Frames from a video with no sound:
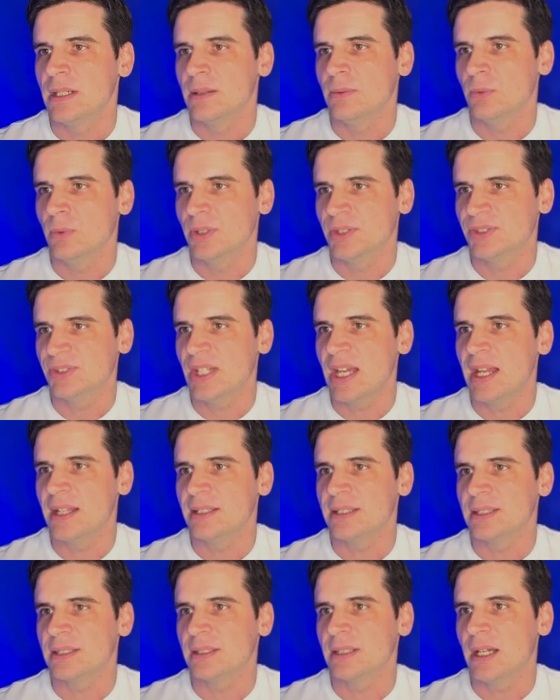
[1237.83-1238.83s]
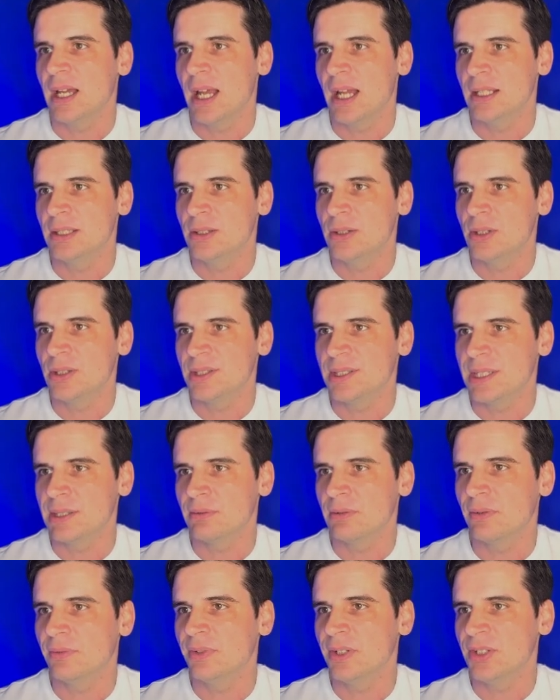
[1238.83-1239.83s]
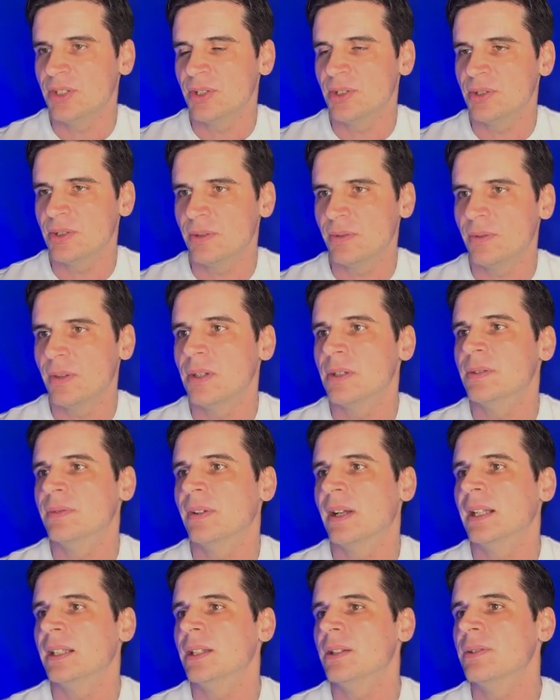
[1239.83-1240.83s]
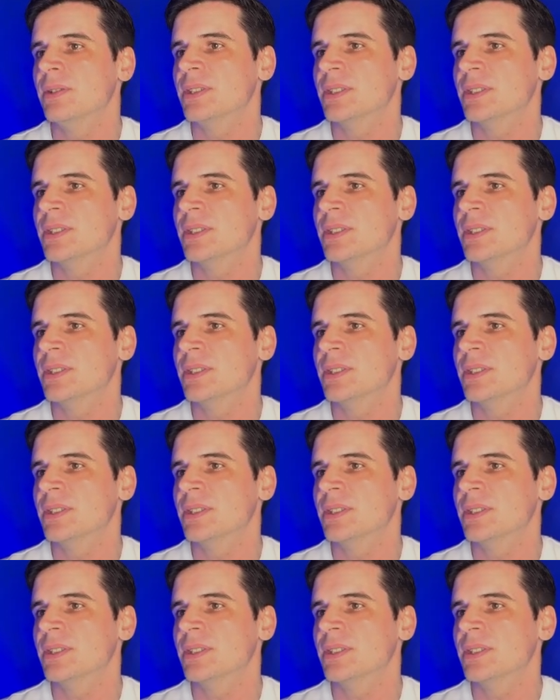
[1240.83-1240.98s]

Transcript: were set, and you can see revisions of those values.